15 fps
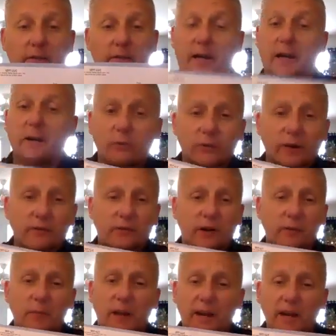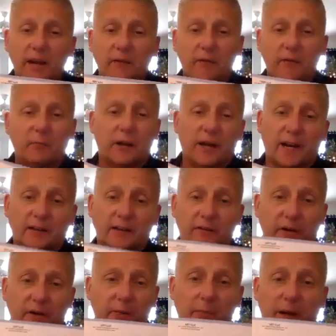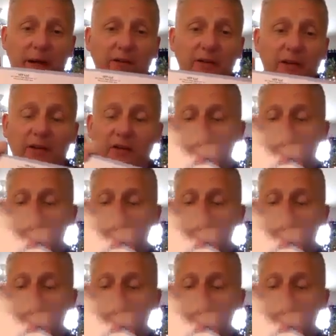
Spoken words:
I don't write very many of them. I got the very basic